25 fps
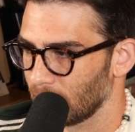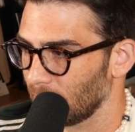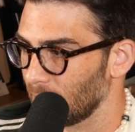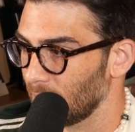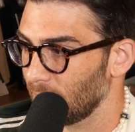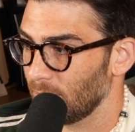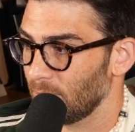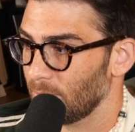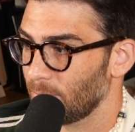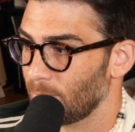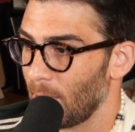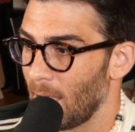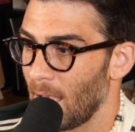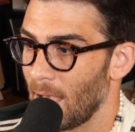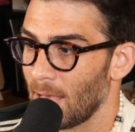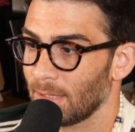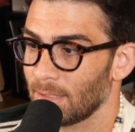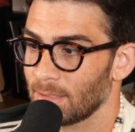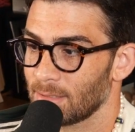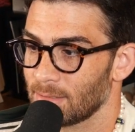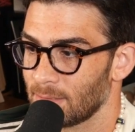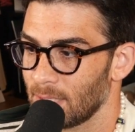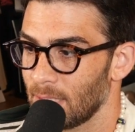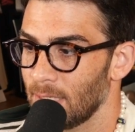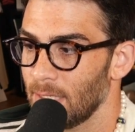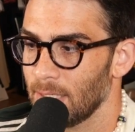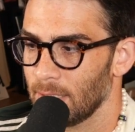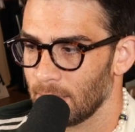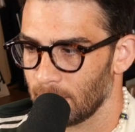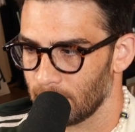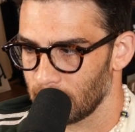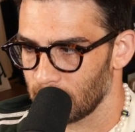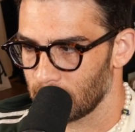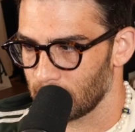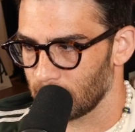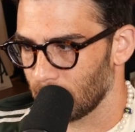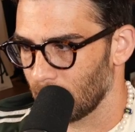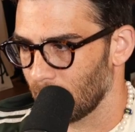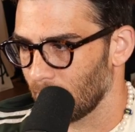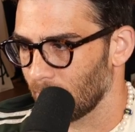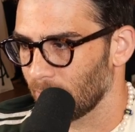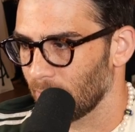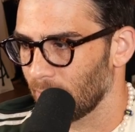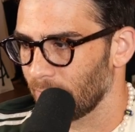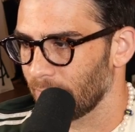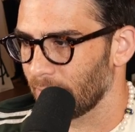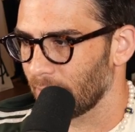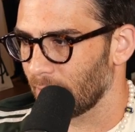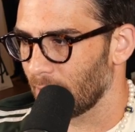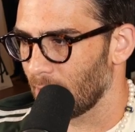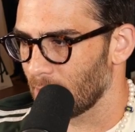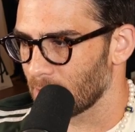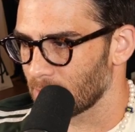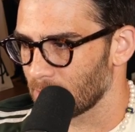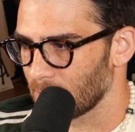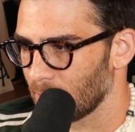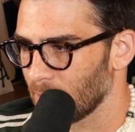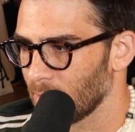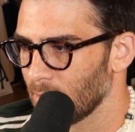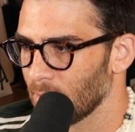even if Palestinians that have lived in Gaza,